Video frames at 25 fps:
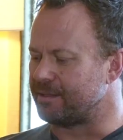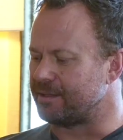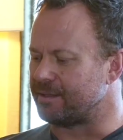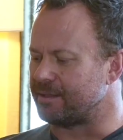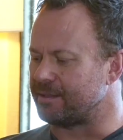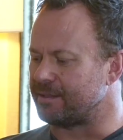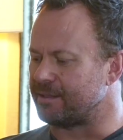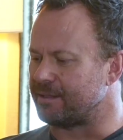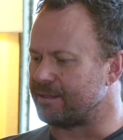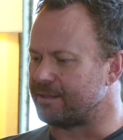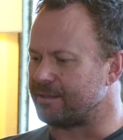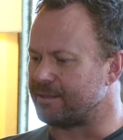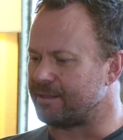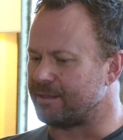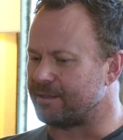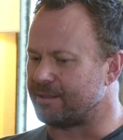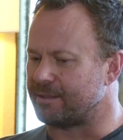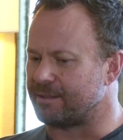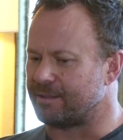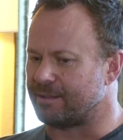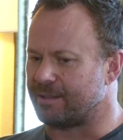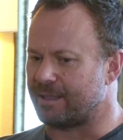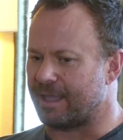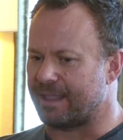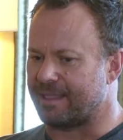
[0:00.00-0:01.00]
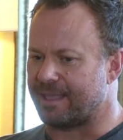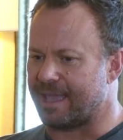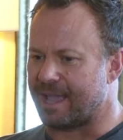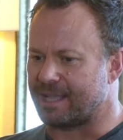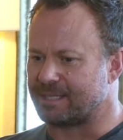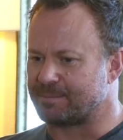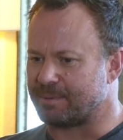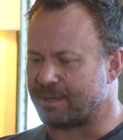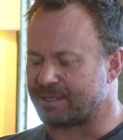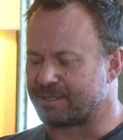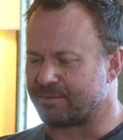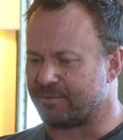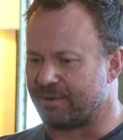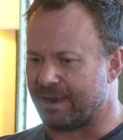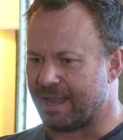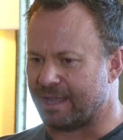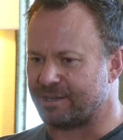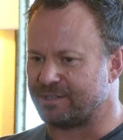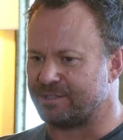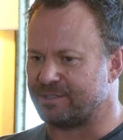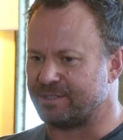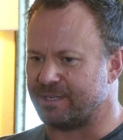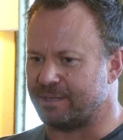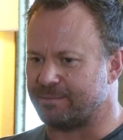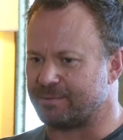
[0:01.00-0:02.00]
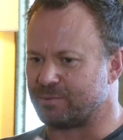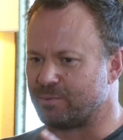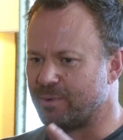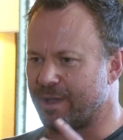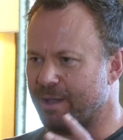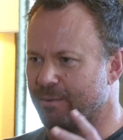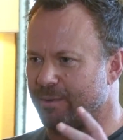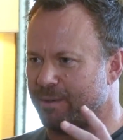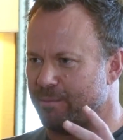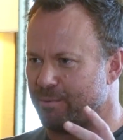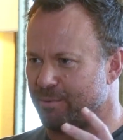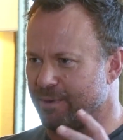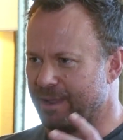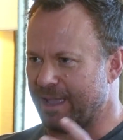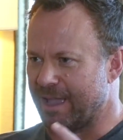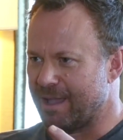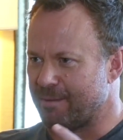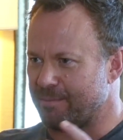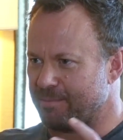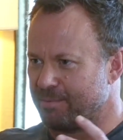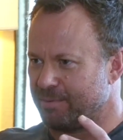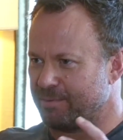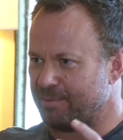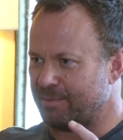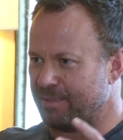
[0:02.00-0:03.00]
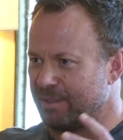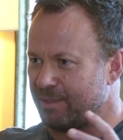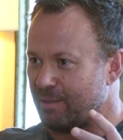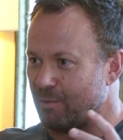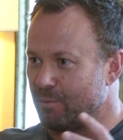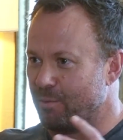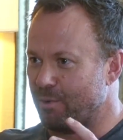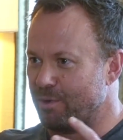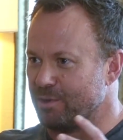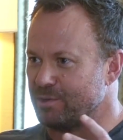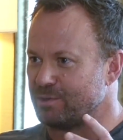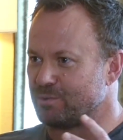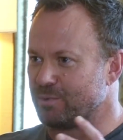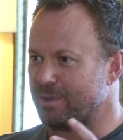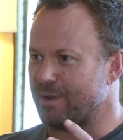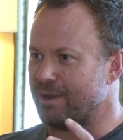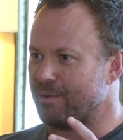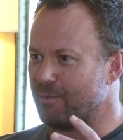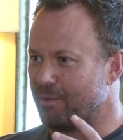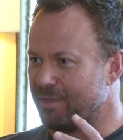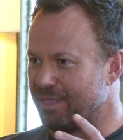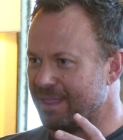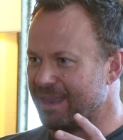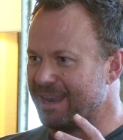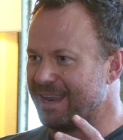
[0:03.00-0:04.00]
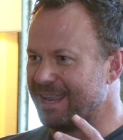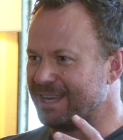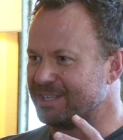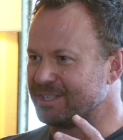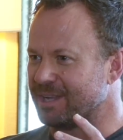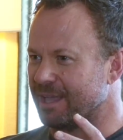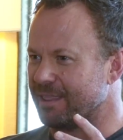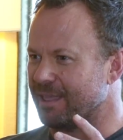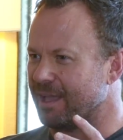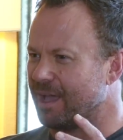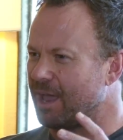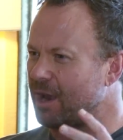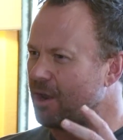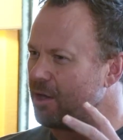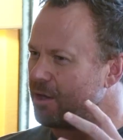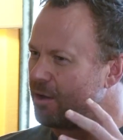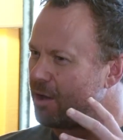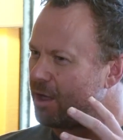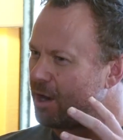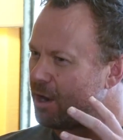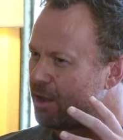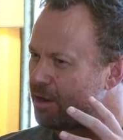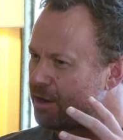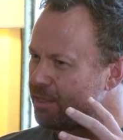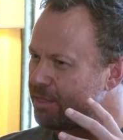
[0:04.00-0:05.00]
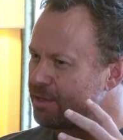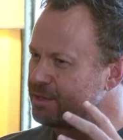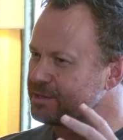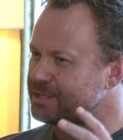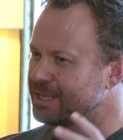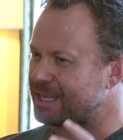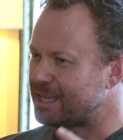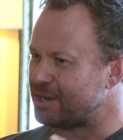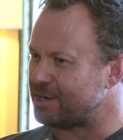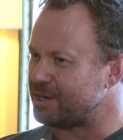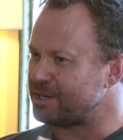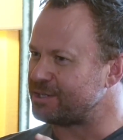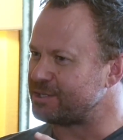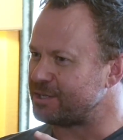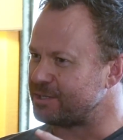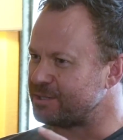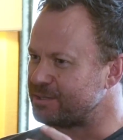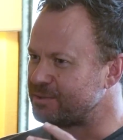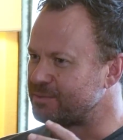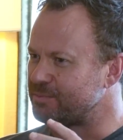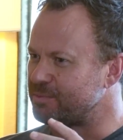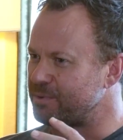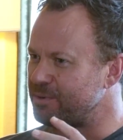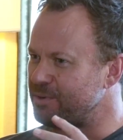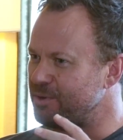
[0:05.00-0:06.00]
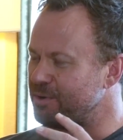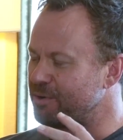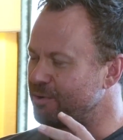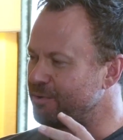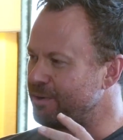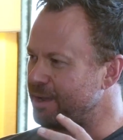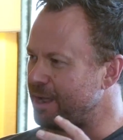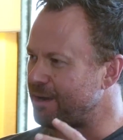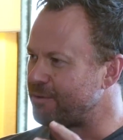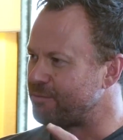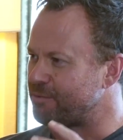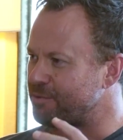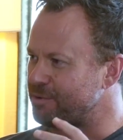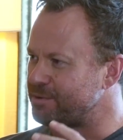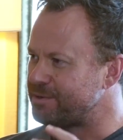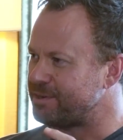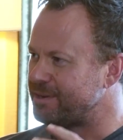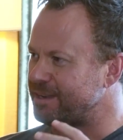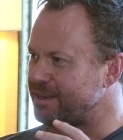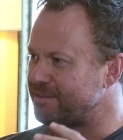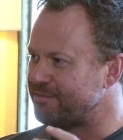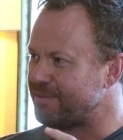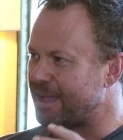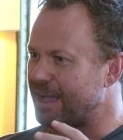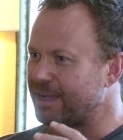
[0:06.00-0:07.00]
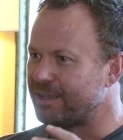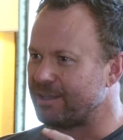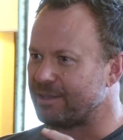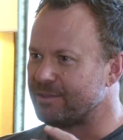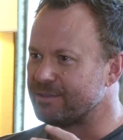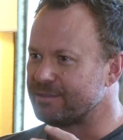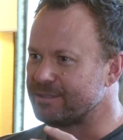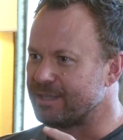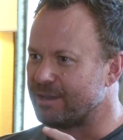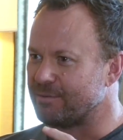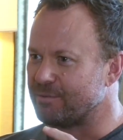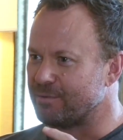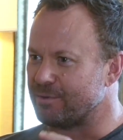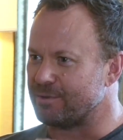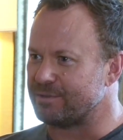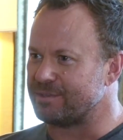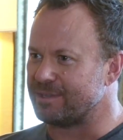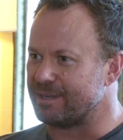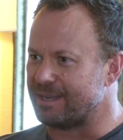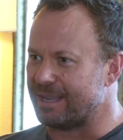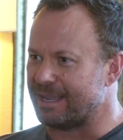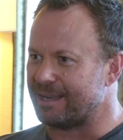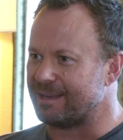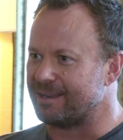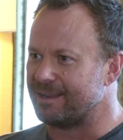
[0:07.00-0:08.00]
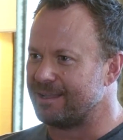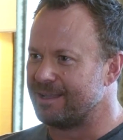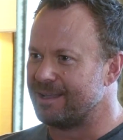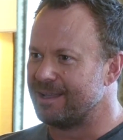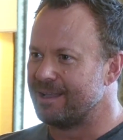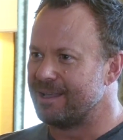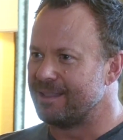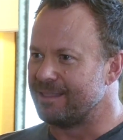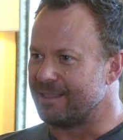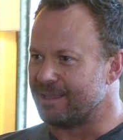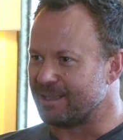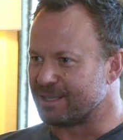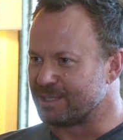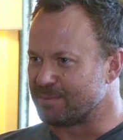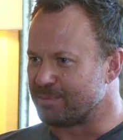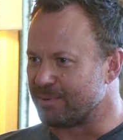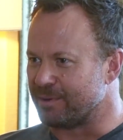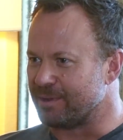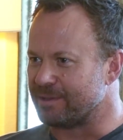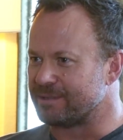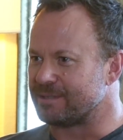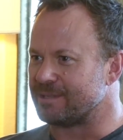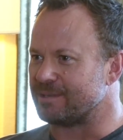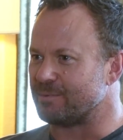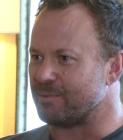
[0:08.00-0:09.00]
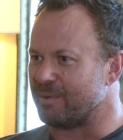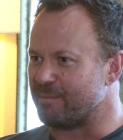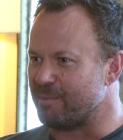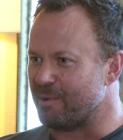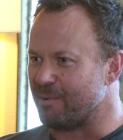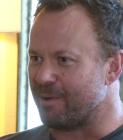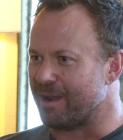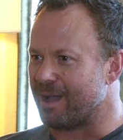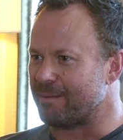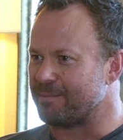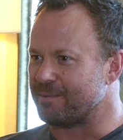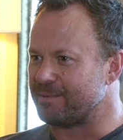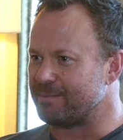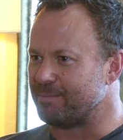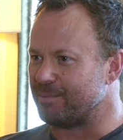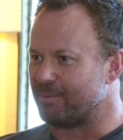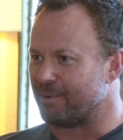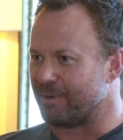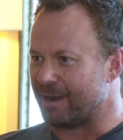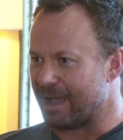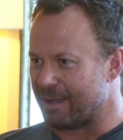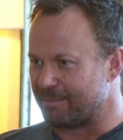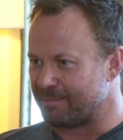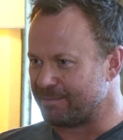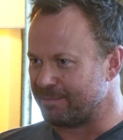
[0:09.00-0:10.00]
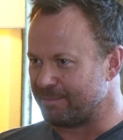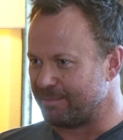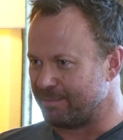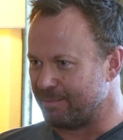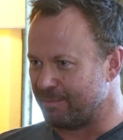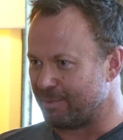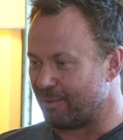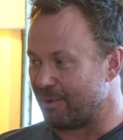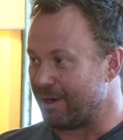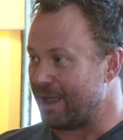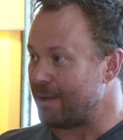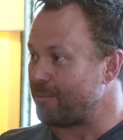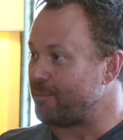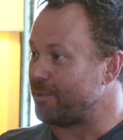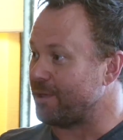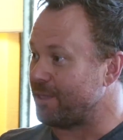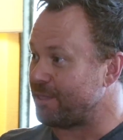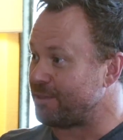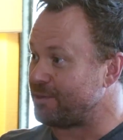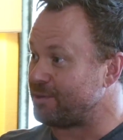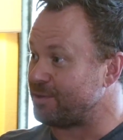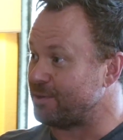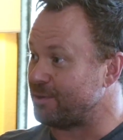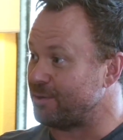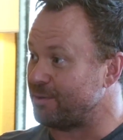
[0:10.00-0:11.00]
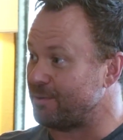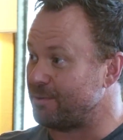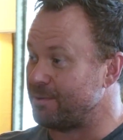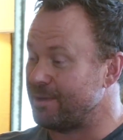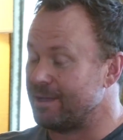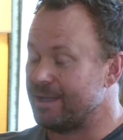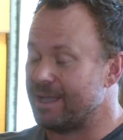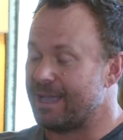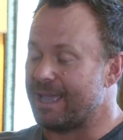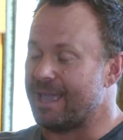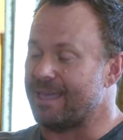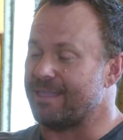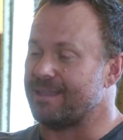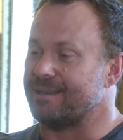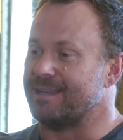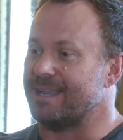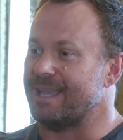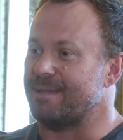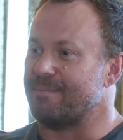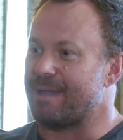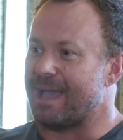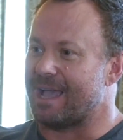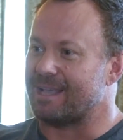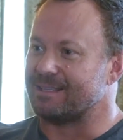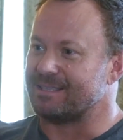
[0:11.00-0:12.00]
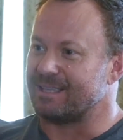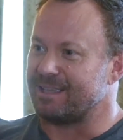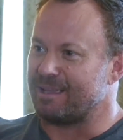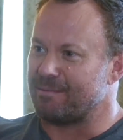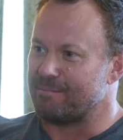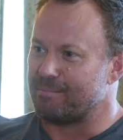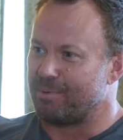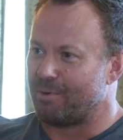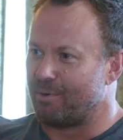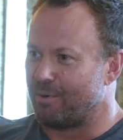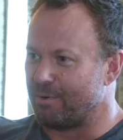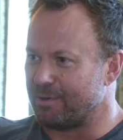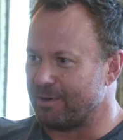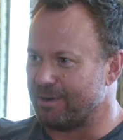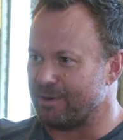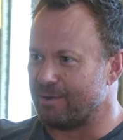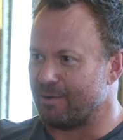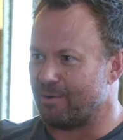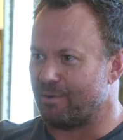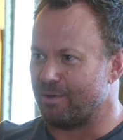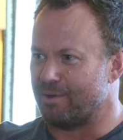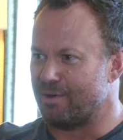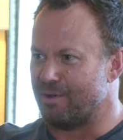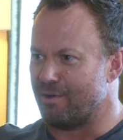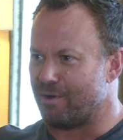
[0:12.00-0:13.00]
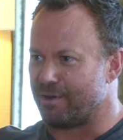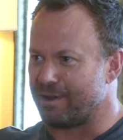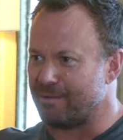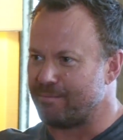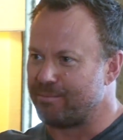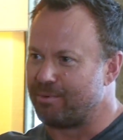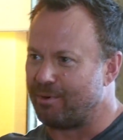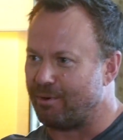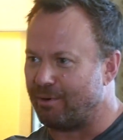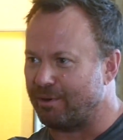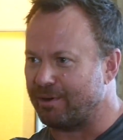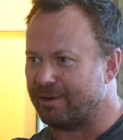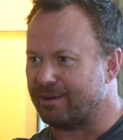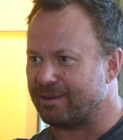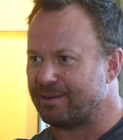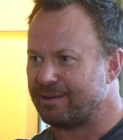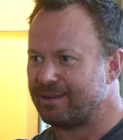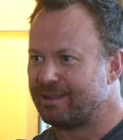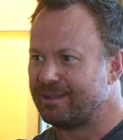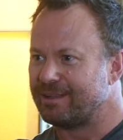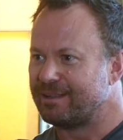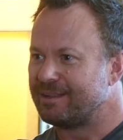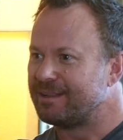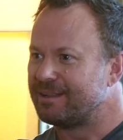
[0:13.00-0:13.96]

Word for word: the, the, the, the aspects of relationships where we bring up the wounds within each other, a lot, a lot of those conditions, wouldn't you agree, are rooted in values. They're rooted in the experience that we've been up, brought up, brought up with to either deem as important or not important.